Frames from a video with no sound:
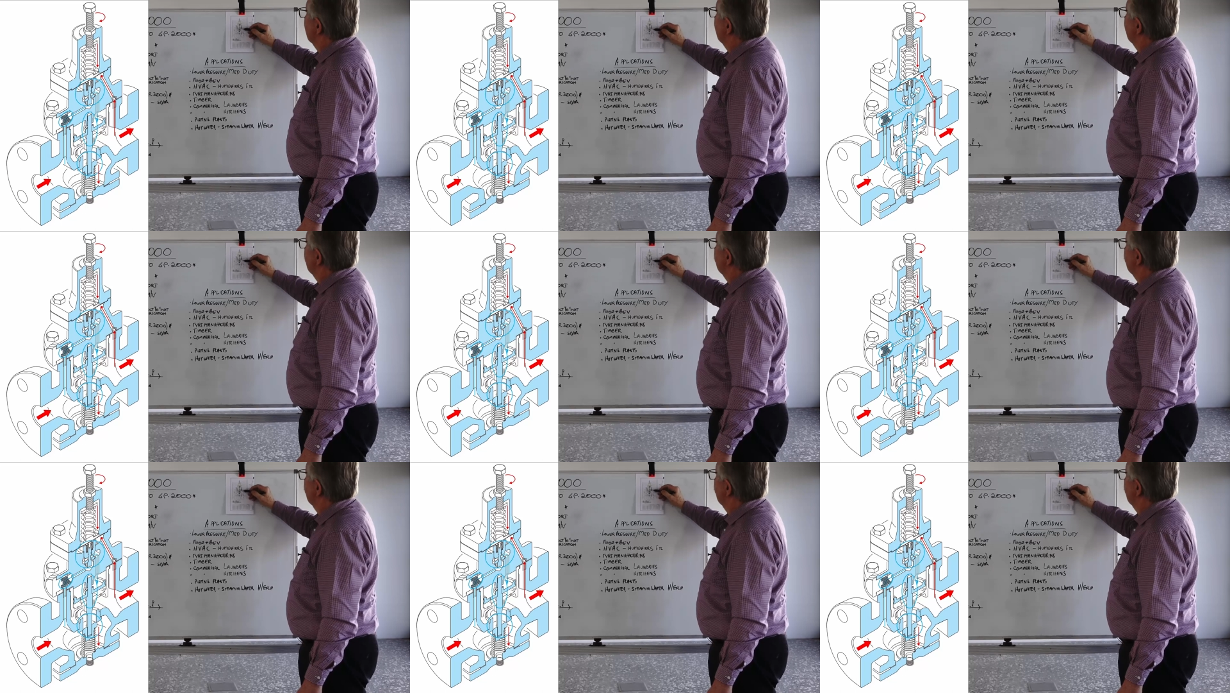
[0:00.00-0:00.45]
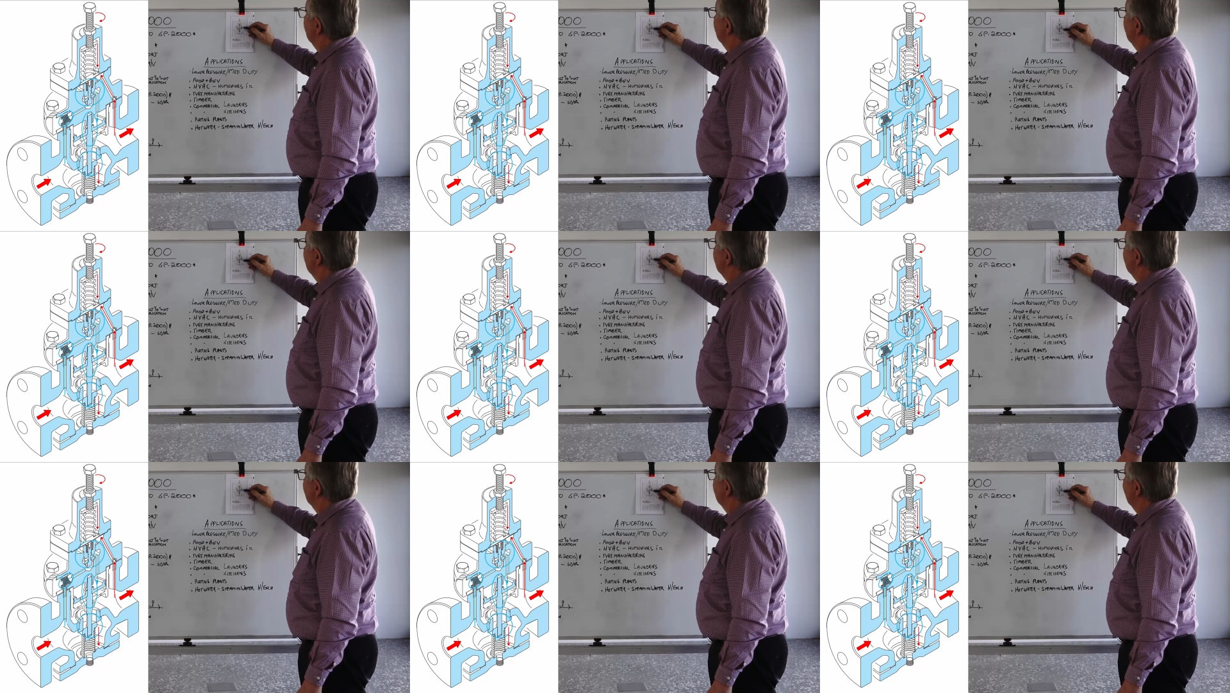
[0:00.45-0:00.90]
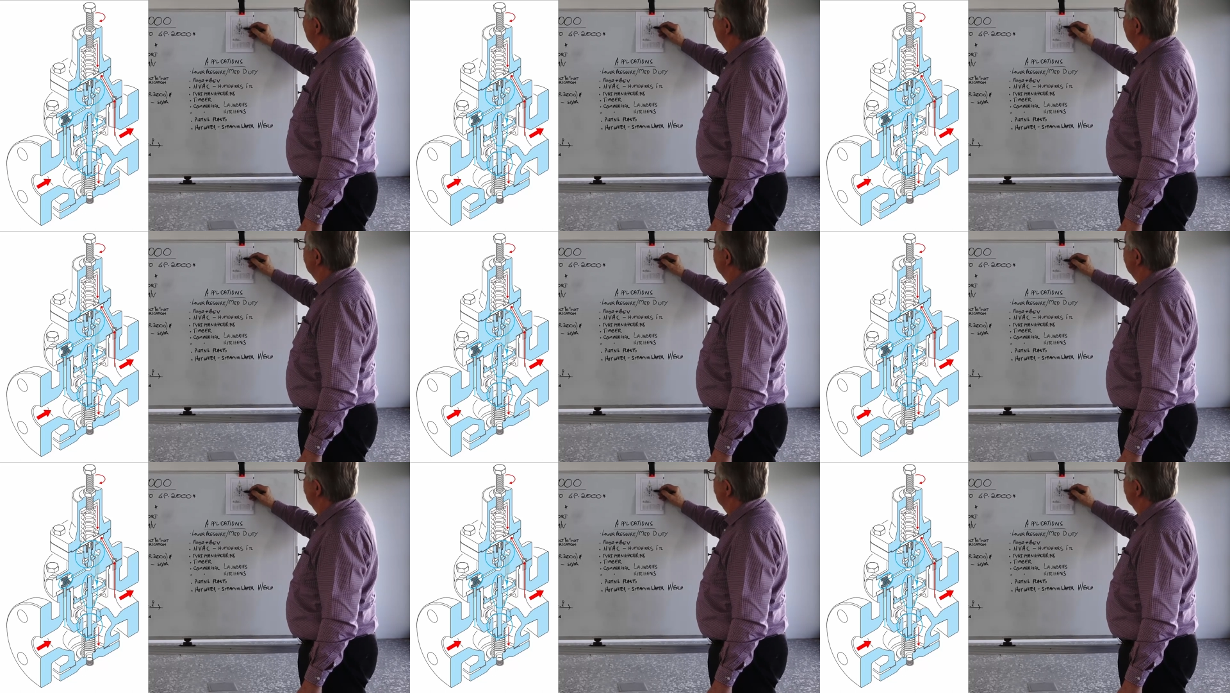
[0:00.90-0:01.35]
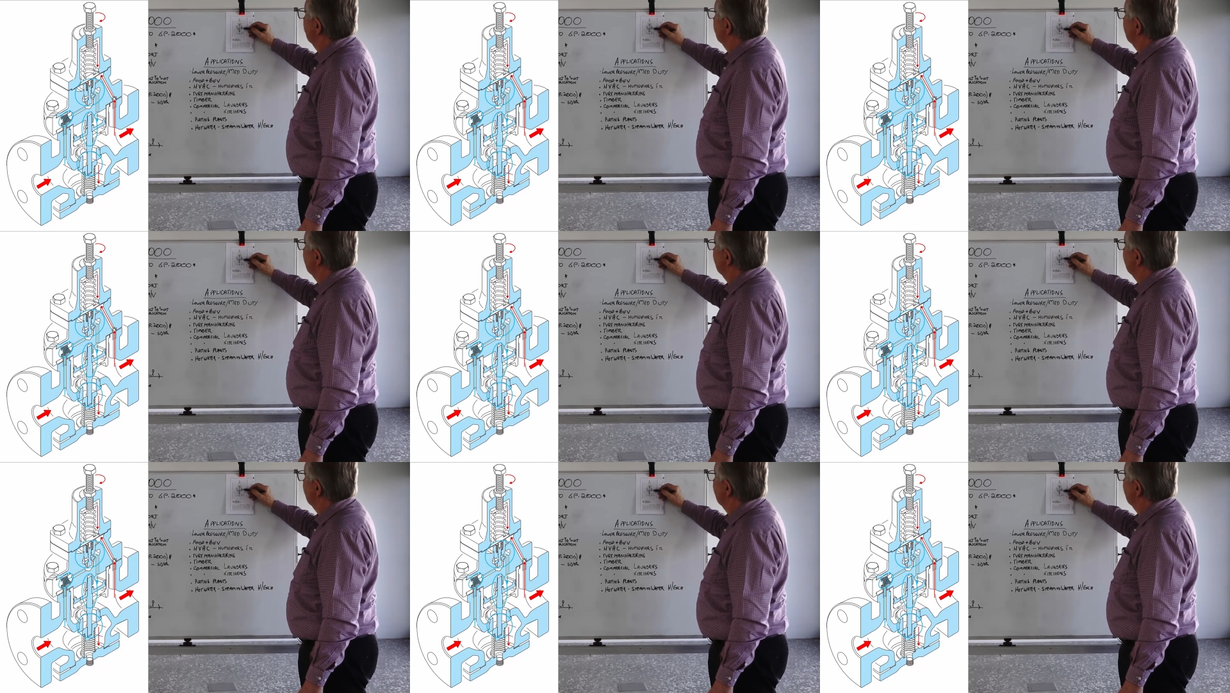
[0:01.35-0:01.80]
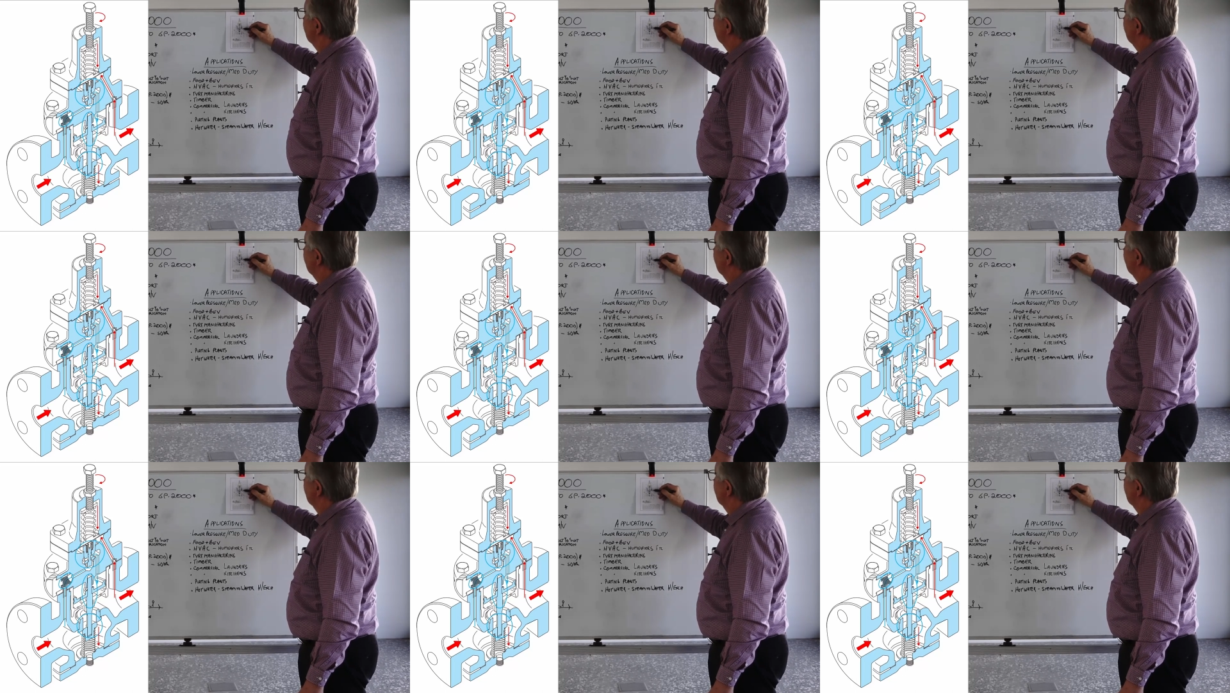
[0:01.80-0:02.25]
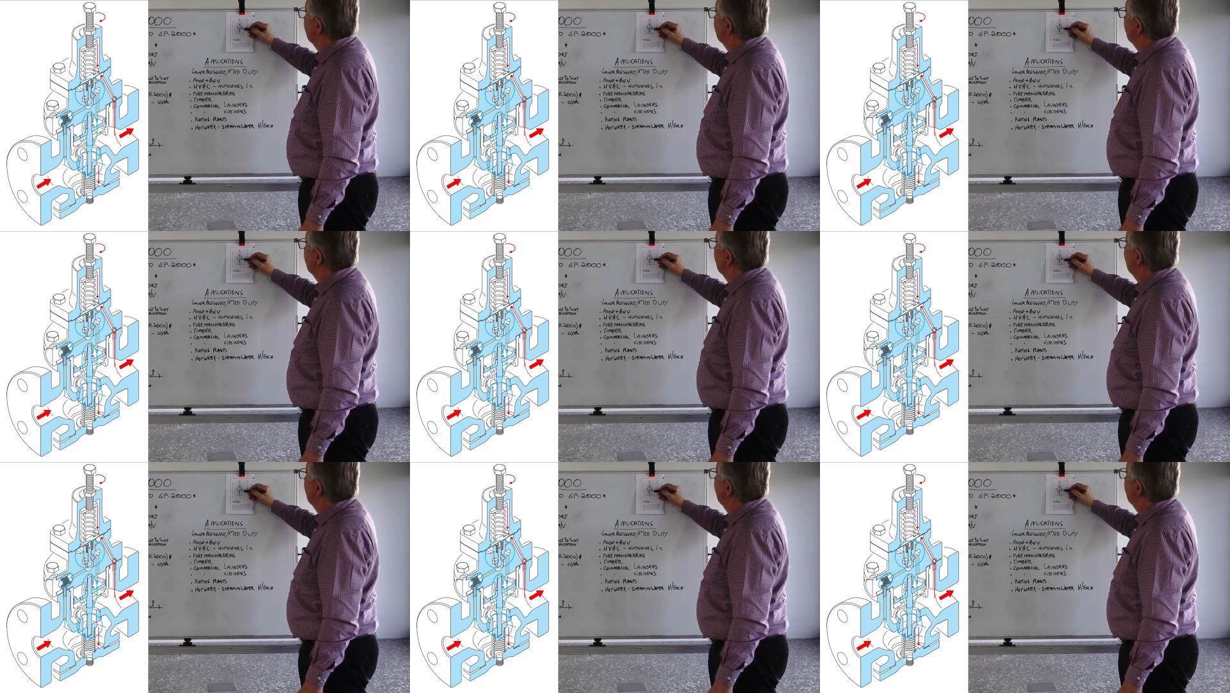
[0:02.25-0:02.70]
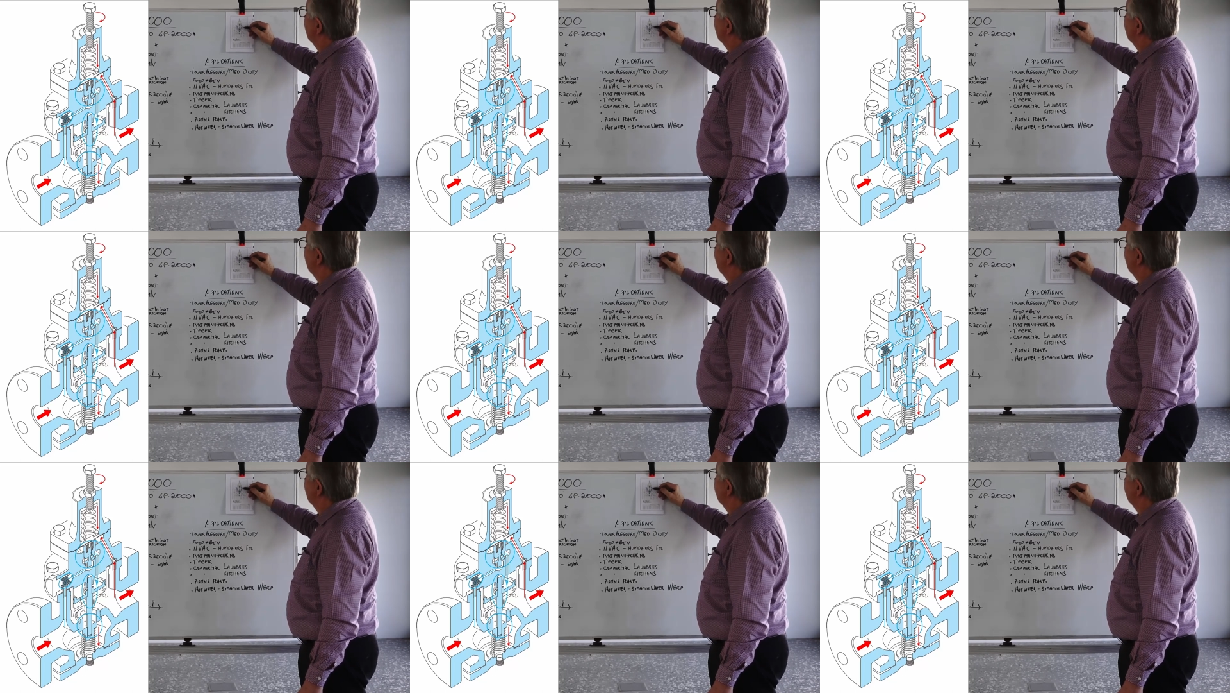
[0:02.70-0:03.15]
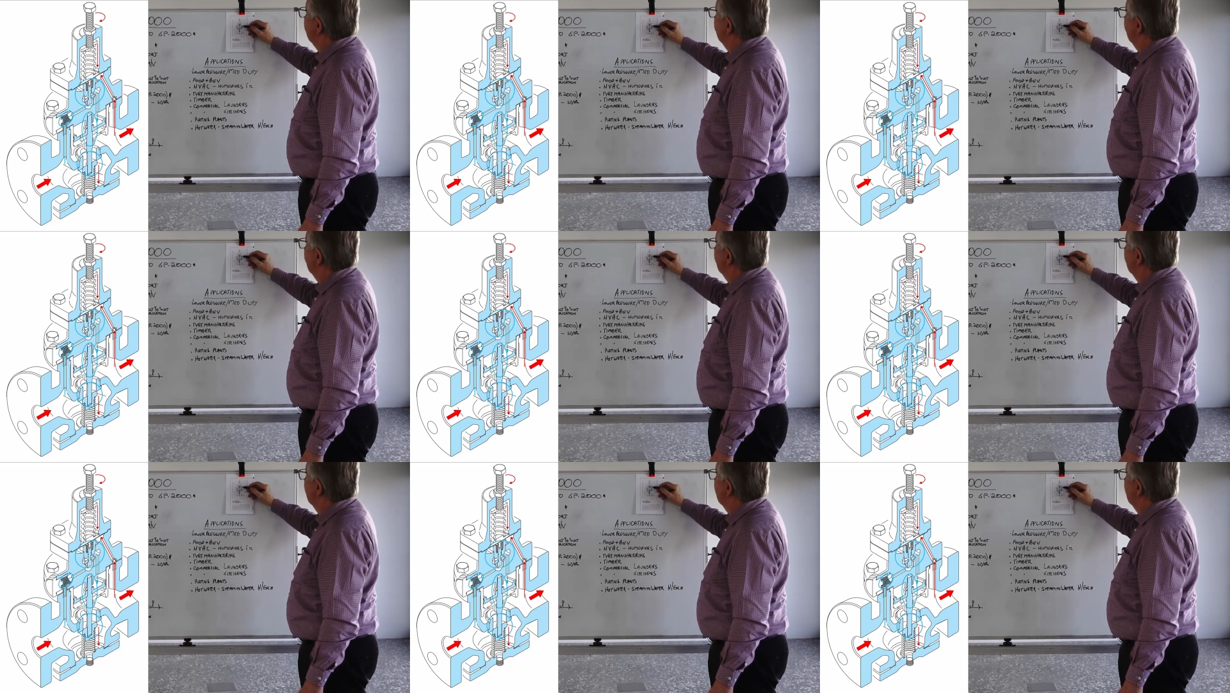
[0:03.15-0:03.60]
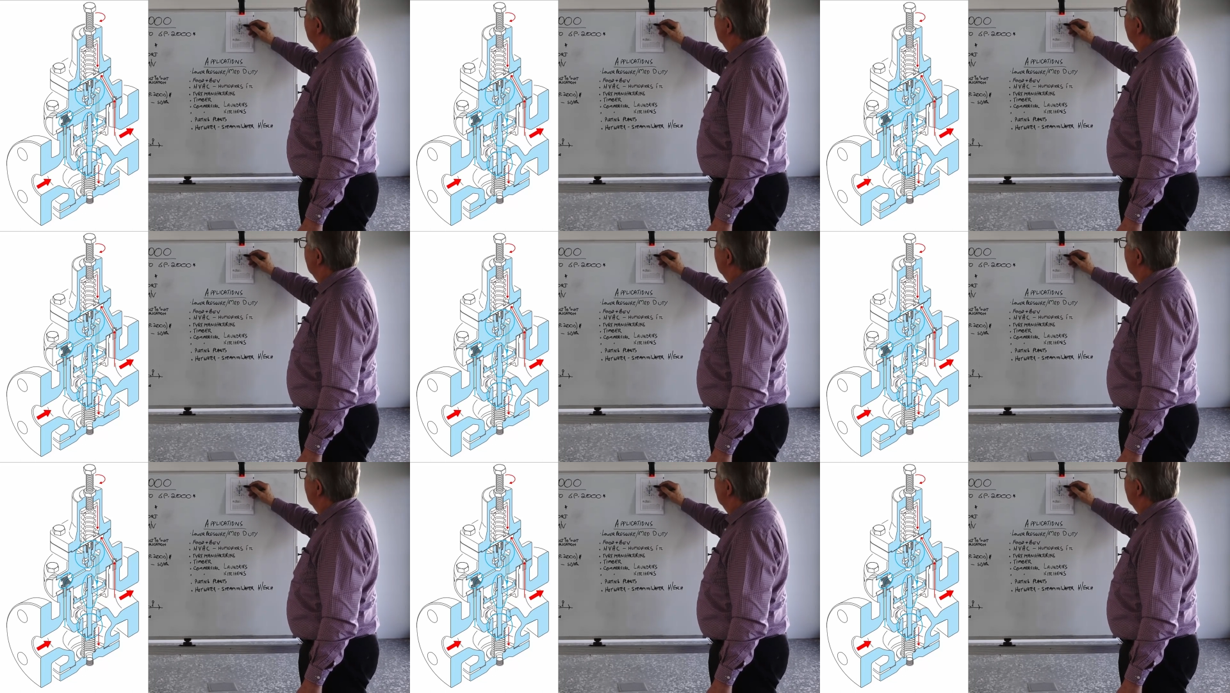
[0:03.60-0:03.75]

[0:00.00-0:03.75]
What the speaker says: Nobody's mouth can be seen.